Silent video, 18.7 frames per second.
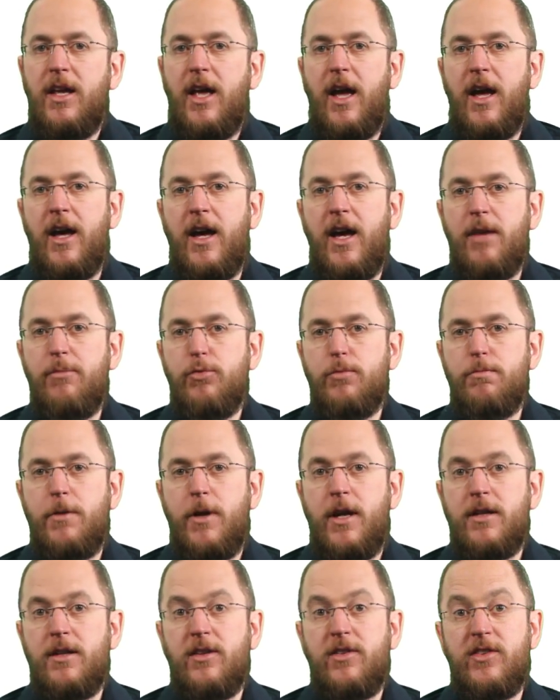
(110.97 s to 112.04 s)
I
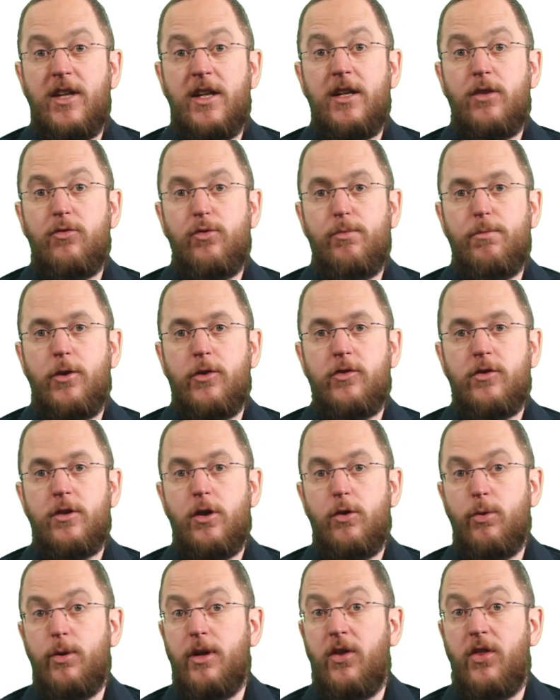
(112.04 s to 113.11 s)
prepared a standard
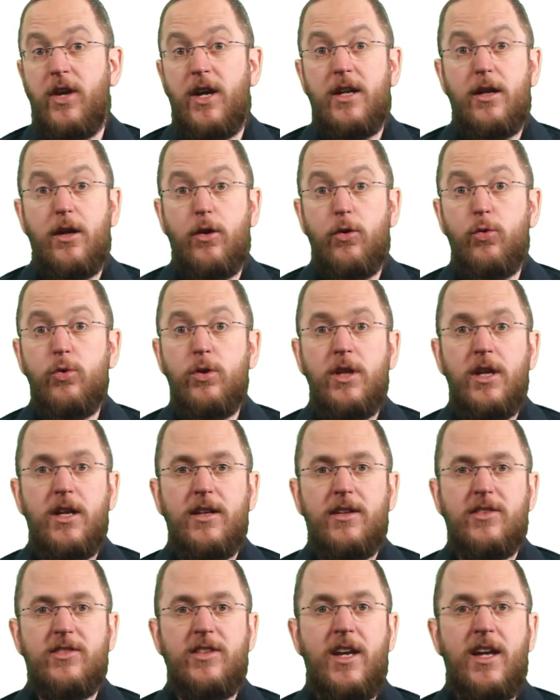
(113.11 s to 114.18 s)
repository that only
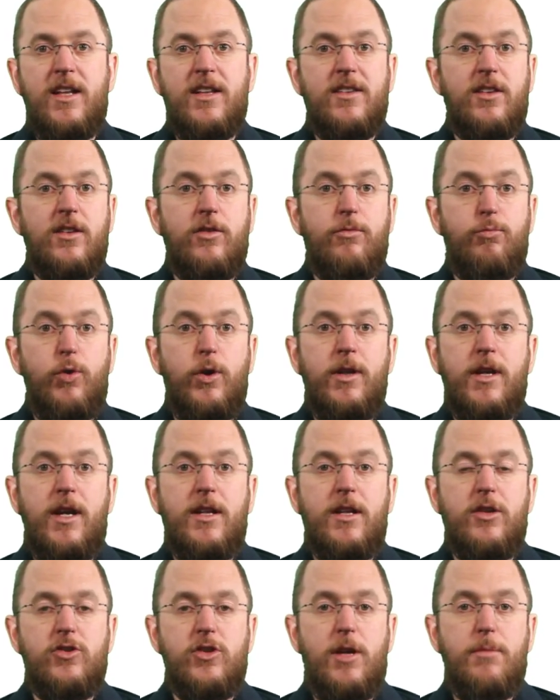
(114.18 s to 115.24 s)
extends Spring
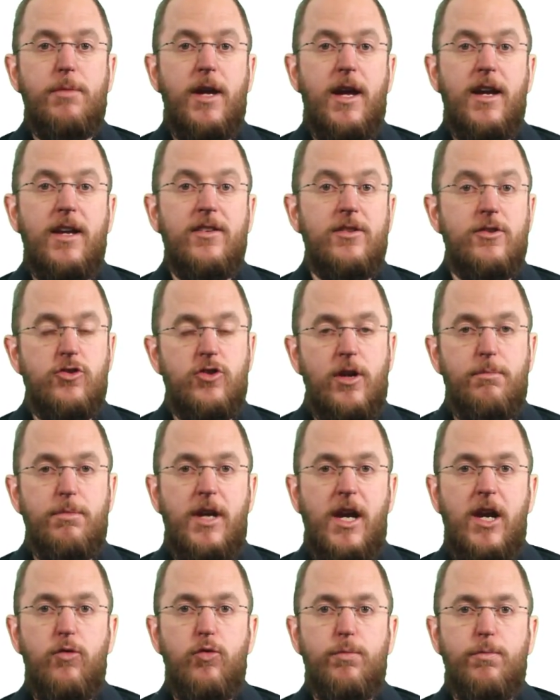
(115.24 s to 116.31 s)
Data JPA's
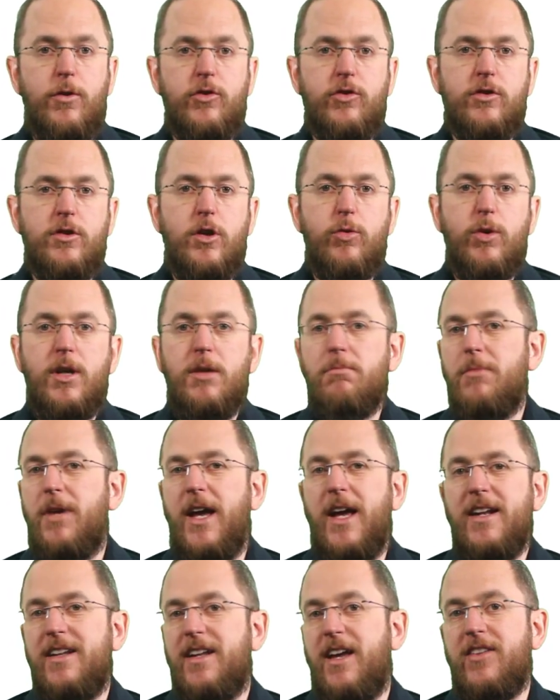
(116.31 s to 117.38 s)
JPA repository
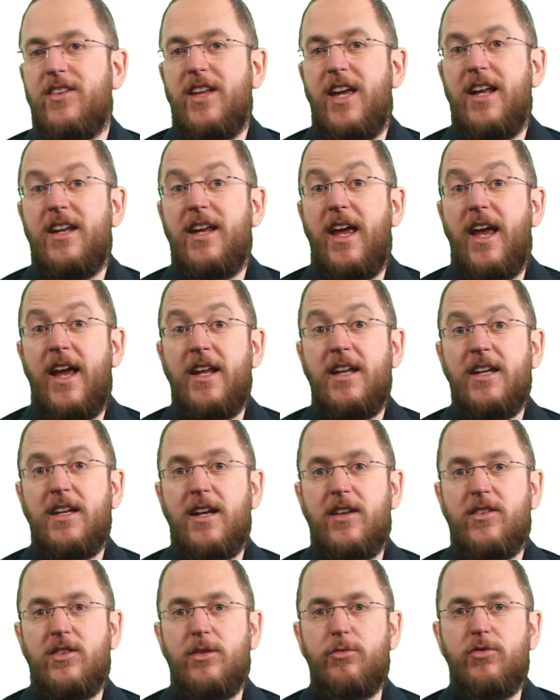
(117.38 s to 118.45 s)
and doesn't add any
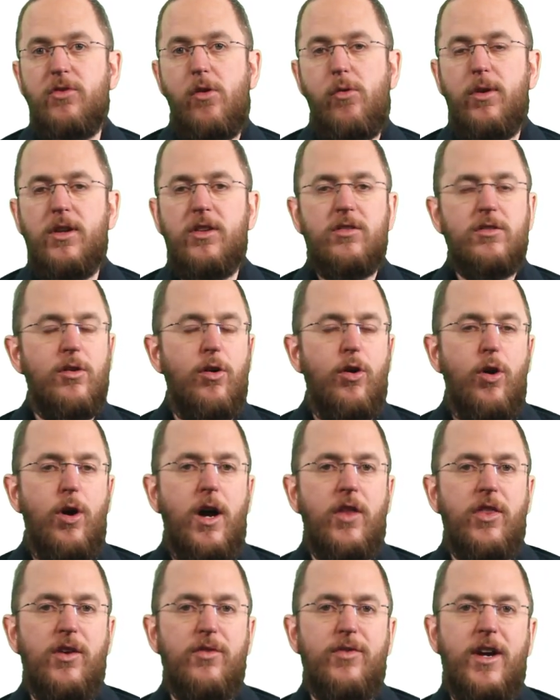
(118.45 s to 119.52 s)
custom queries
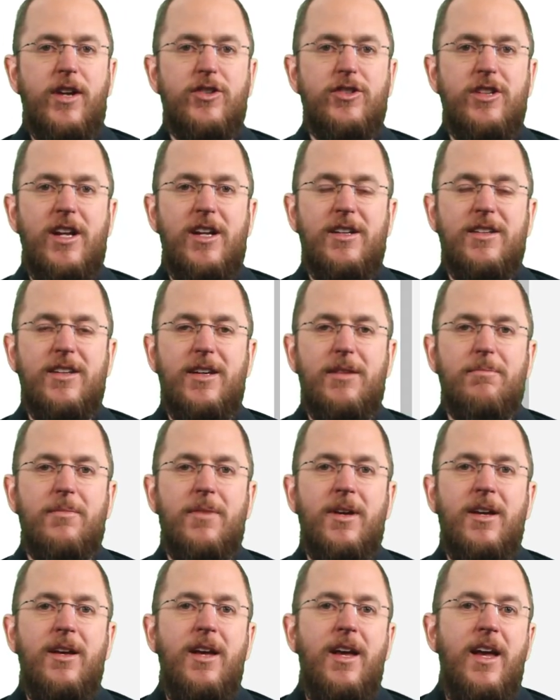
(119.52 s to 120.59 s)
or other functionality.
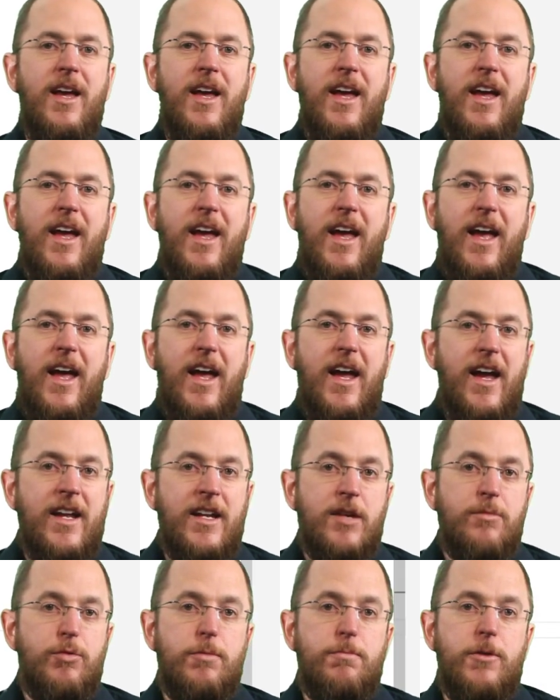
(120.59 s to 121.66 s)

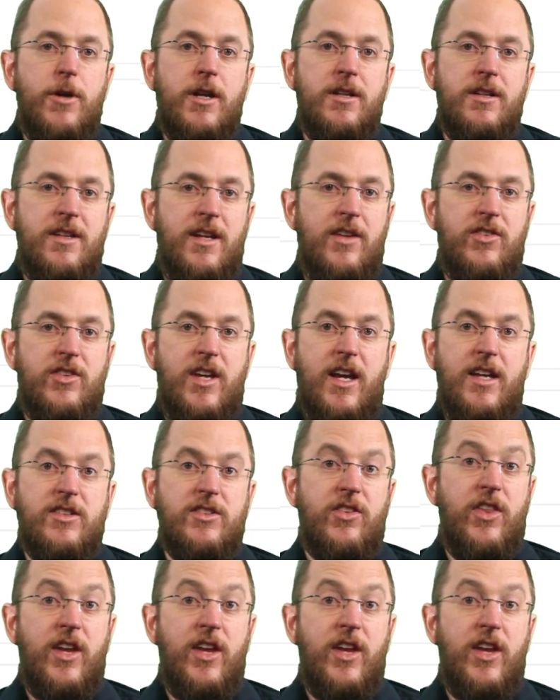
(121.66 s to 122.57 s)
And I prepared a test case